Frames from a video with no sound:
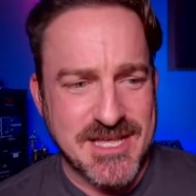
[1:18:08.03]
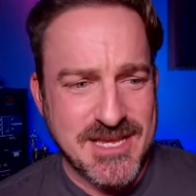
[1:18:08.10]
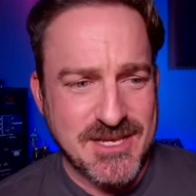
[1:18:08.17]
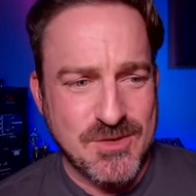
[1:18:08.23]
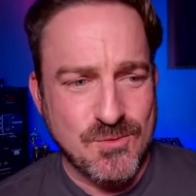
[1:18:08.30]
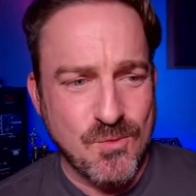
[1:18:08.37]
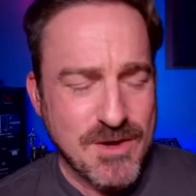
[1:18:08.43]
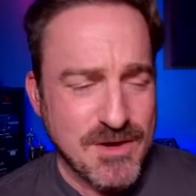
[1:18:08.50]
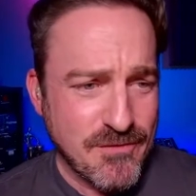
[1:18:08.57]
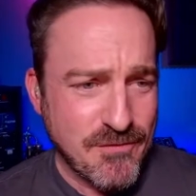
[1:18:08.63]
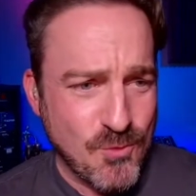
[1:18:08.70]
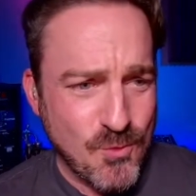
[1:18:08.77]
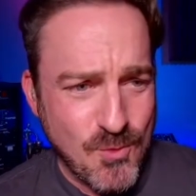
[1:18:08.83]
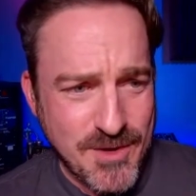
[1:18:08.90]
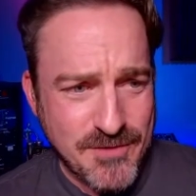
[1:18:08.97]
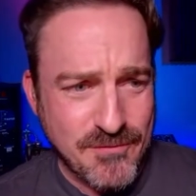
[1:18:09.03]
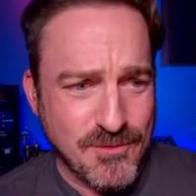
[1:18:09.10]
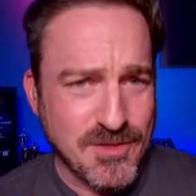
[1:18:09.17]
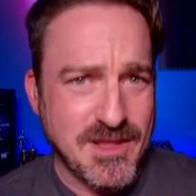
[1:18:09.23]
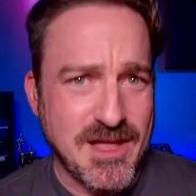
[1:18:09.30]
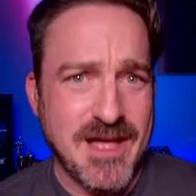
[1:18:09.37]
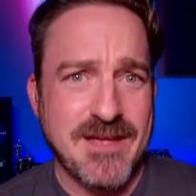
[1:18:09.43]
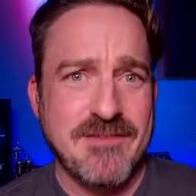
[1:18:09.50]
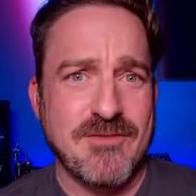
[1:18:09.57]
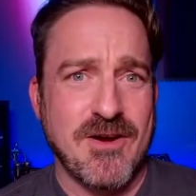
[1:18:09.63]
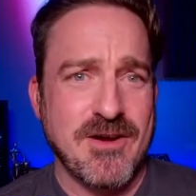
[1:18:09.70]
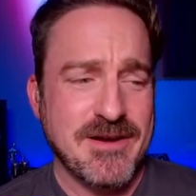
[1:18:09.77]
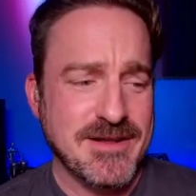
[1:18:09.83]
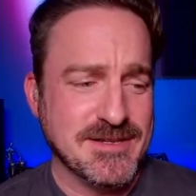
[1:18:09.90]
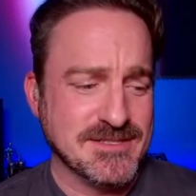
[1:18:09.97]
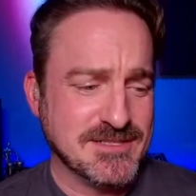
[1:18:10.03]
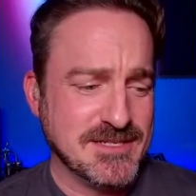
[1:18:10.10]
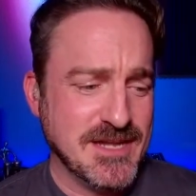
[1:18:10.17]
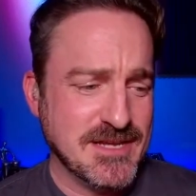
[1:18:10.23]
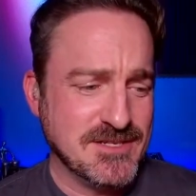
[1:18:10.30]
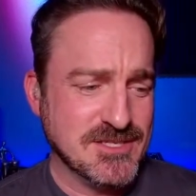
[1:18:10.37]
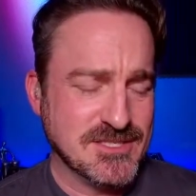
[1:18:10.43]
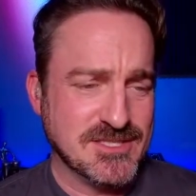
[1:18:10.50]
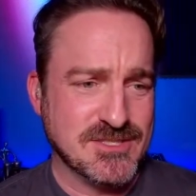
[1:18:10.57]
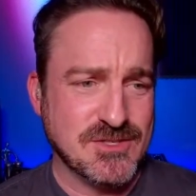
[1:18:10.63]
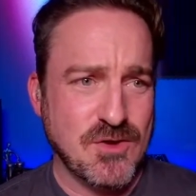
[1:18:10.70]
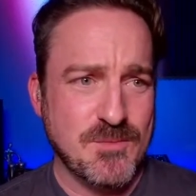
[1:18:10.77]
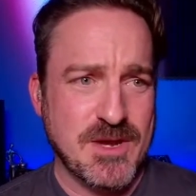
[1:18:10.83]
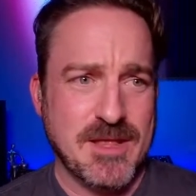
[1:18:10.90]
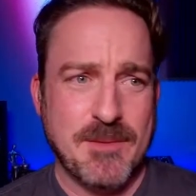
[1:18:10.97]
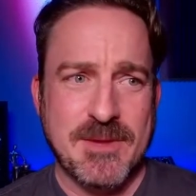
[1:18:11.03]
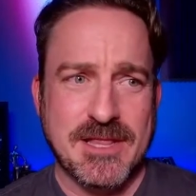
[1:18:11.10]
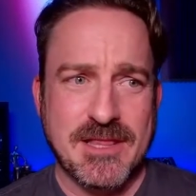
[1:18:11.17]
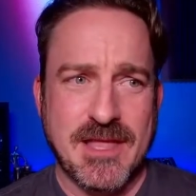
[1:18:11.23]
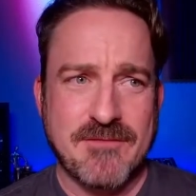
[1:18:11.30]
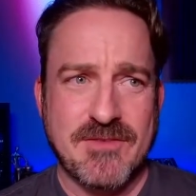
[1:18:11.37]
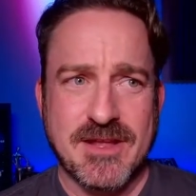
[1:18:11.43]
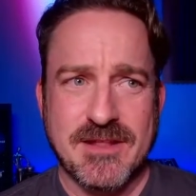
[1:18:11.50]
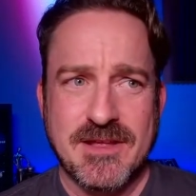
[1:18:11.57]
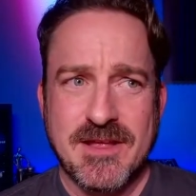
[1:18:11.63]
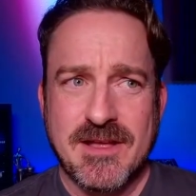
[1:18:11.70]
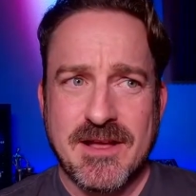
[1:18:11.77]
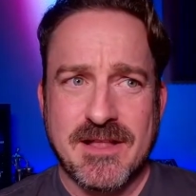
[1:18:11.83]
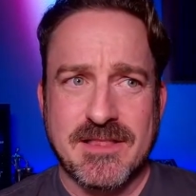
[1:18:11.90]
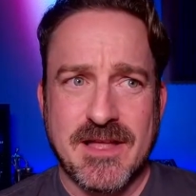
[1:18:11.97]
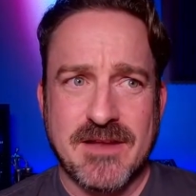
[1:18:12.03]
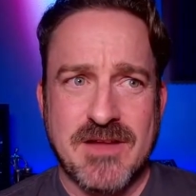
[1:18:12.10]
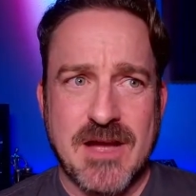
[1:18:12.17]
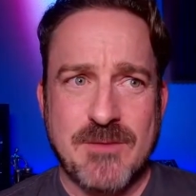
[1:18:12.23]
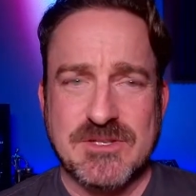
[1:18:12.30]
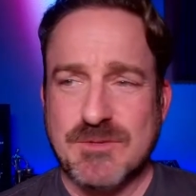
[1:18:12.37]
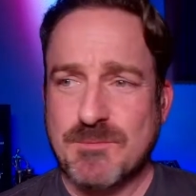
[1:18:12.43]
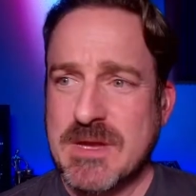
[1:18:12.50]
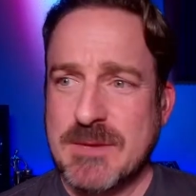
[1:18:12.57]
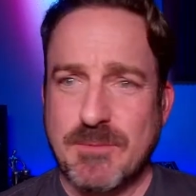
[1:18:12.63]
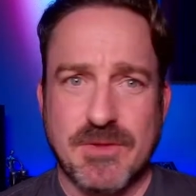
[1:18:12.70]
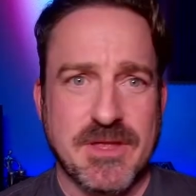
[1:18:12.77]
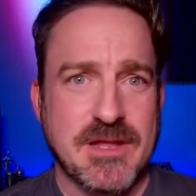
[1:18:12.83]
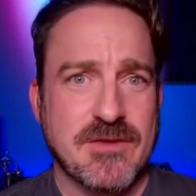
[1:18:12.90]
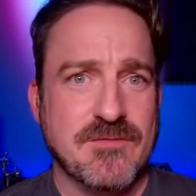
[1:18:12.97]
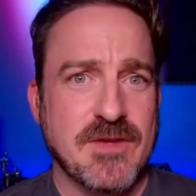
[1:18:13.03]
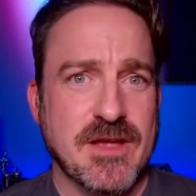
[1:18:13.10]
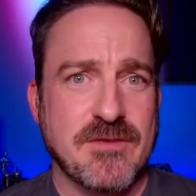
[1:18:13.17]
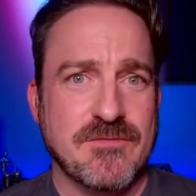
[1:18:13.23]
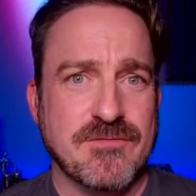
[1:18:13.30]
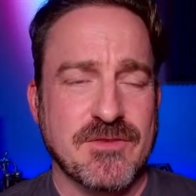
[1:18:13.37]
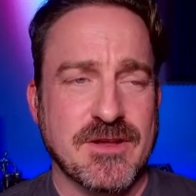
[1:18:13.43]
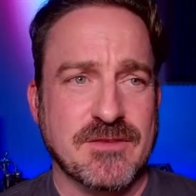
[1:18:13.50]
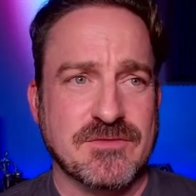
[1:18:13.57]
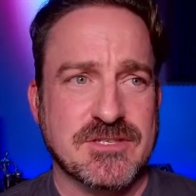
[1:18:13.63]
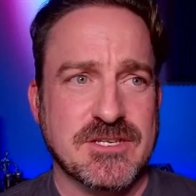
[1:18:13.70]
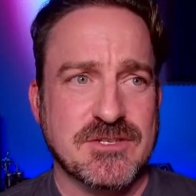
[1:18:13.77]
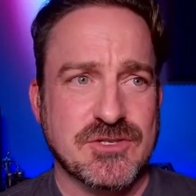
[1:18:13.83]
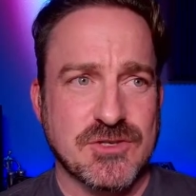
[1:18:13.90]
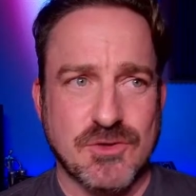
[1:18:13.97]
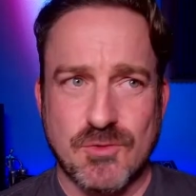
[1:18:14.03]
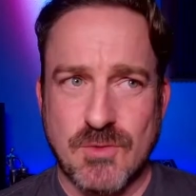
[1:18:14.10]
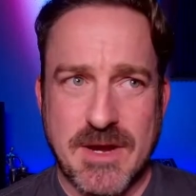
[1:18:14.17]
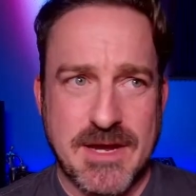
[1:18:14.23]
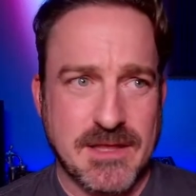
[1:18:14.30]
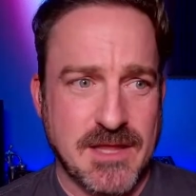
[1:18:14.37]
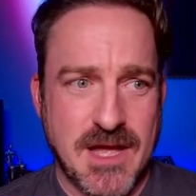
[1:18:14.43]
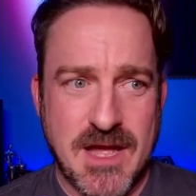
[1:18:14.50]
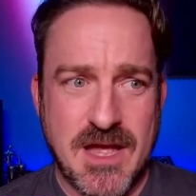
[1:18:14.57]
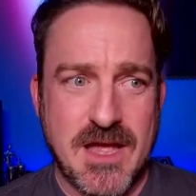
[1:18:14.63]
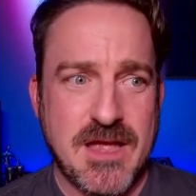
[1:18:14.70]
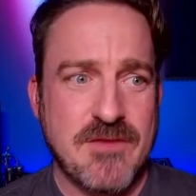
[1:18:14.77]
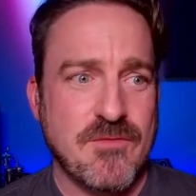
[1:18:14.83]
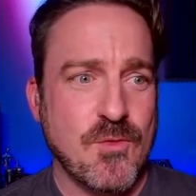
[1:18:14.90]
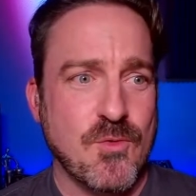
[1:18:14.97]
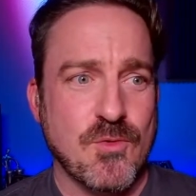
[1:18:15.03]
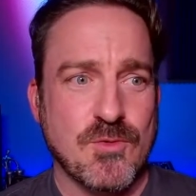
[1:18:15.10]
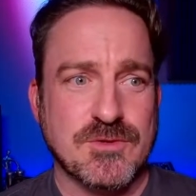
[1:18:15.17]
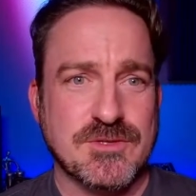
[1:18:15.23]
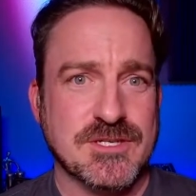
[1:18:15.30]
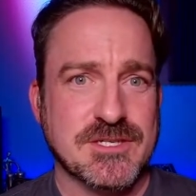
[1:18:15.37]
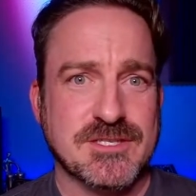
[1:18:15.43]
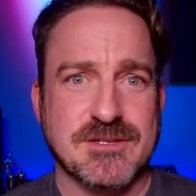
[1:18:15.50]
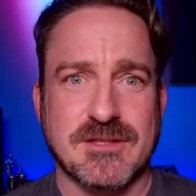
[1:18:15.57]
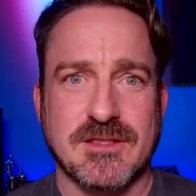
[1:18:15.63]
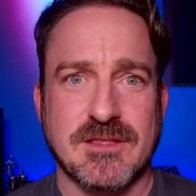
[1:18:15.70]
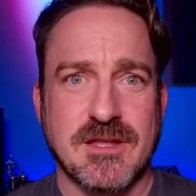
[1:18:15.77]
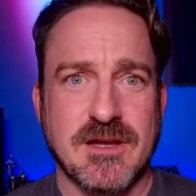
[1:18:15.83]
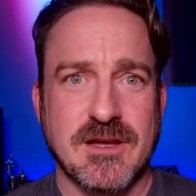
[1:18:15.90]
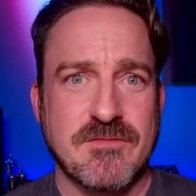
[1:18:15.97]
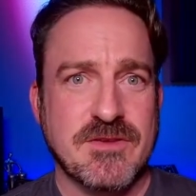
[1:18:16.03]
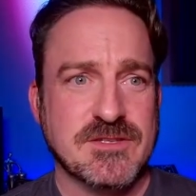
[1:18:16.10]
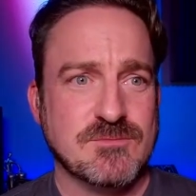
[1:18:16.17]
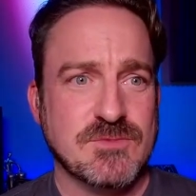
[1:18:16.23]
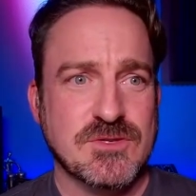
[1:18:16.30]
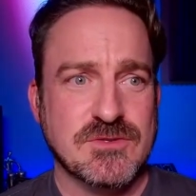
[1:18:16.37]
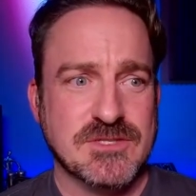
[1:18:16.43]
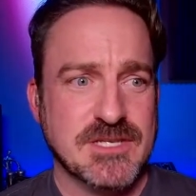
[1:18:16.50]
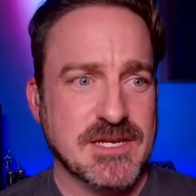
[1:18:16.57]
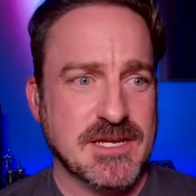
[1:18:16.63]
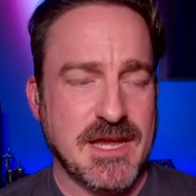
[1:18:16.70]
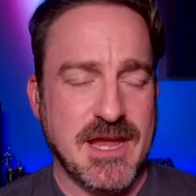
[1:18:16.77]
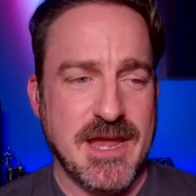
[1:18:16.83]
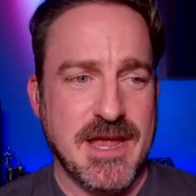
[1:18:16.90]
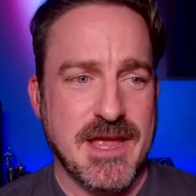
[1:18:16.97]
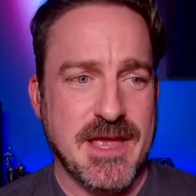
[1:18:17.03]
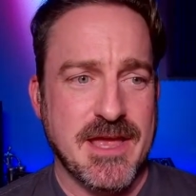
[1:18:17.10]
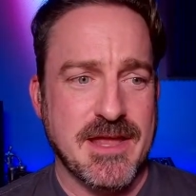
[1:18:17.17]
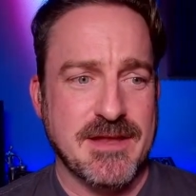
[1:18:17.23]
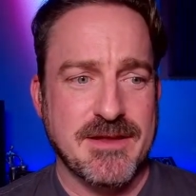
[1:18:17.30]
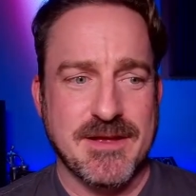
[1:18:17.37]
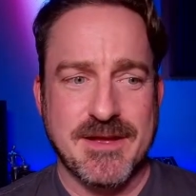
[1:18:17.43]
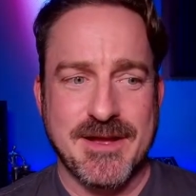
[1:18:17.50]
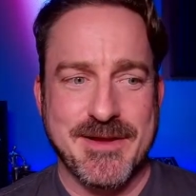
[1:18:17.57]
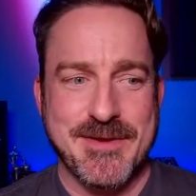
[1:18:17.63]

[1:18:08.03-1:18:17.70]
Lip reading: Thank you. Wonderful, wonderful live audience today. Just so many. I mean, I've got a lot of comments of people that have seen Sugar Ray live or just love his music. And